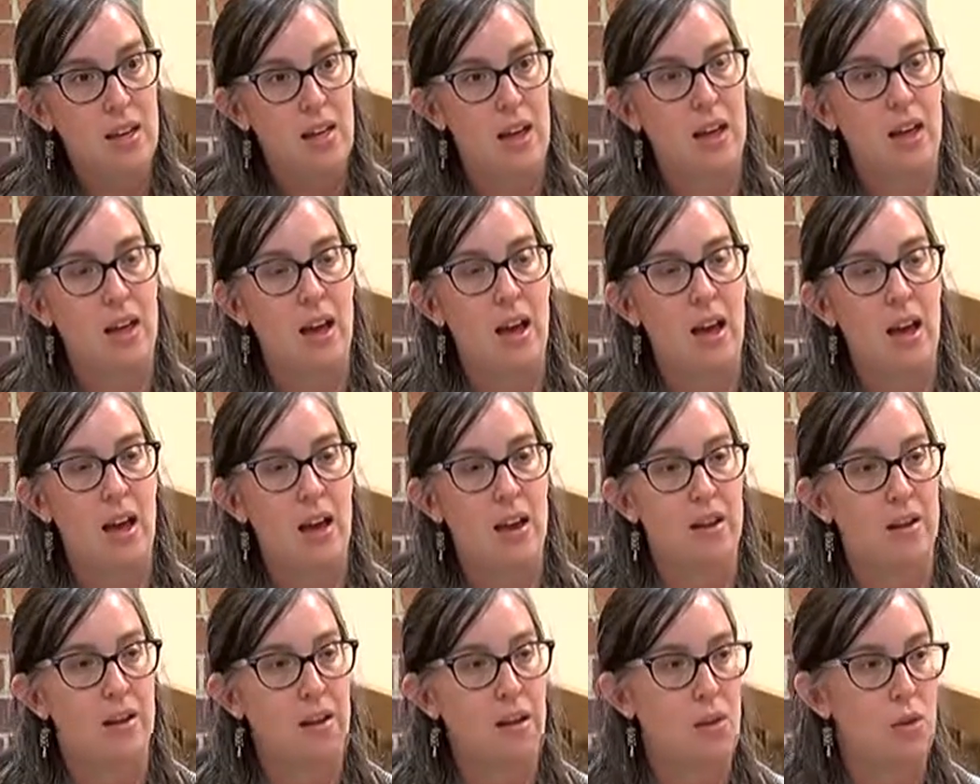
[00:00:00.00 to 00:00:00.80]
in
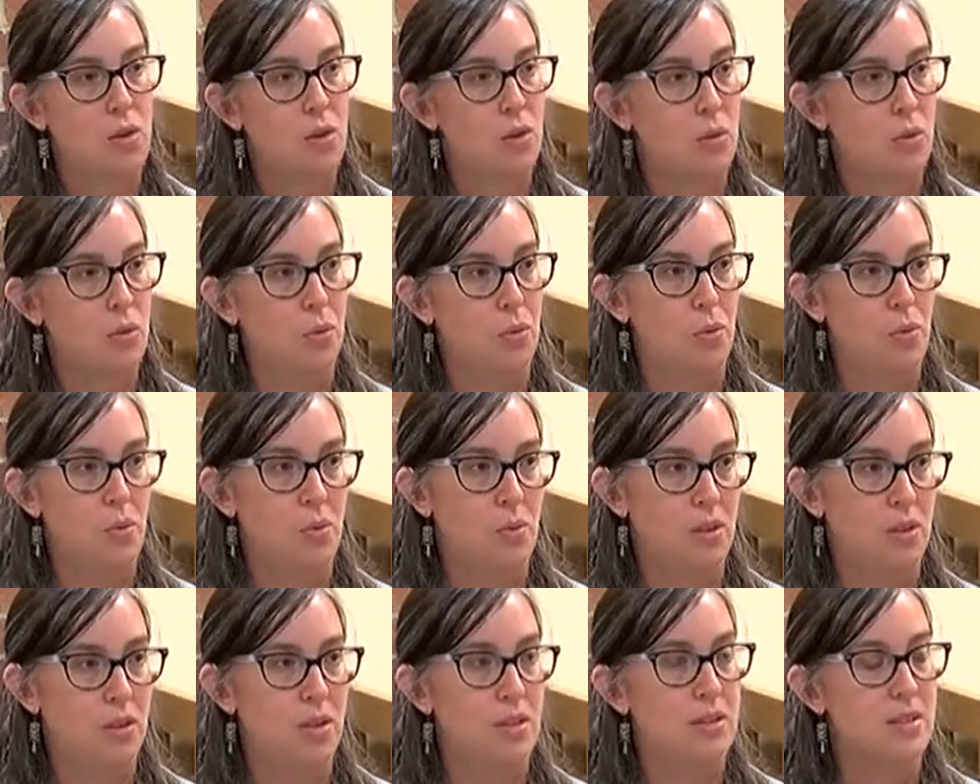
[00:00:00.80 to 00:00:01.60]
hiring who
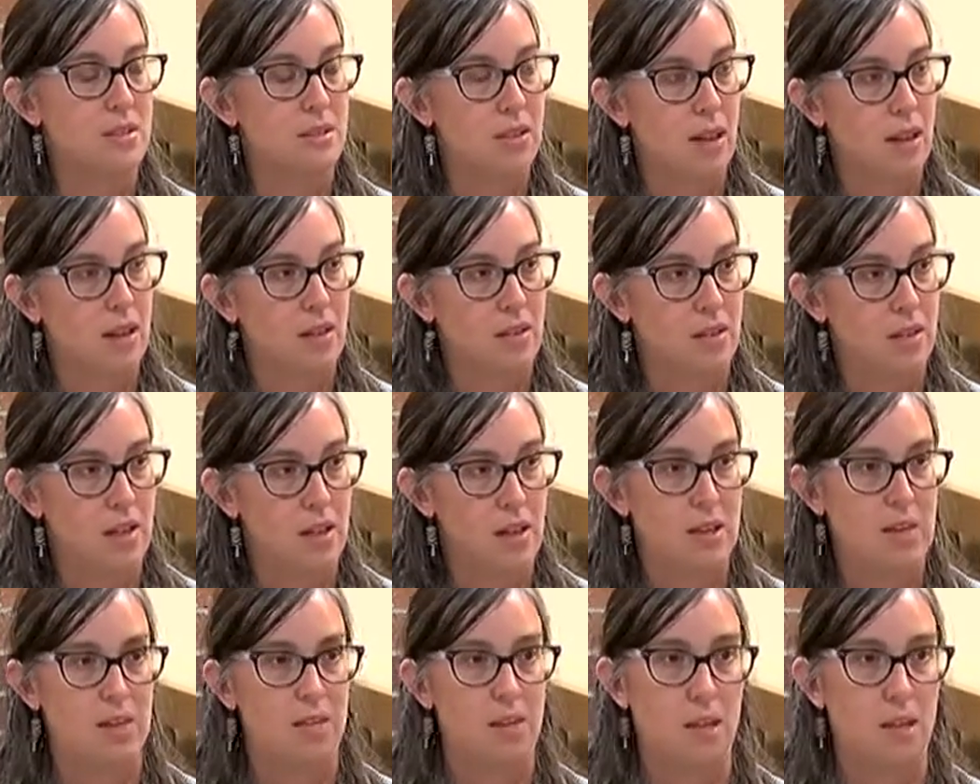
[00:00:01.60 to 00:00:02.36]
the designer is